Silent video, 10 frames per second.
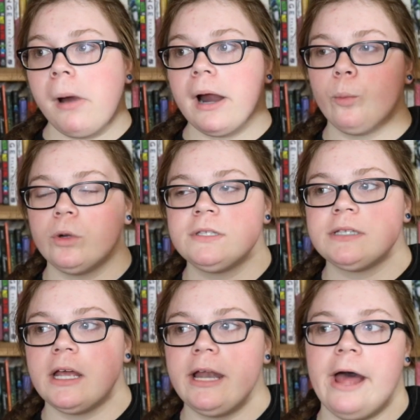and one
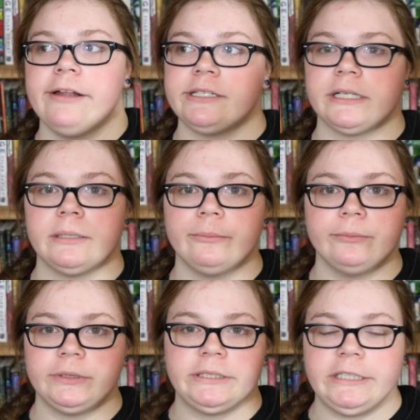side had some
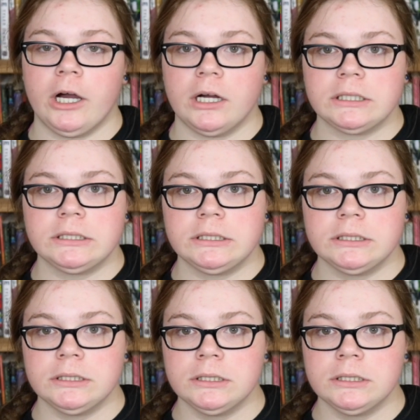Seahawks